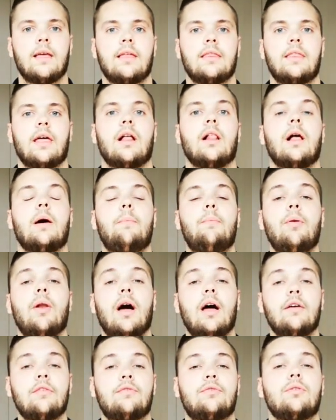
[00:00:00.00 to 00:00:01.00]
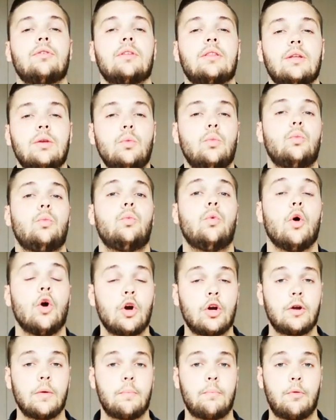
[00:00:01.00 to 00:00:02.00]
they'll apply for the
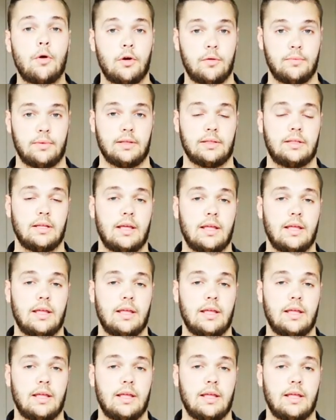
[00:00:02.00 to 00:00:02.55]
work permit.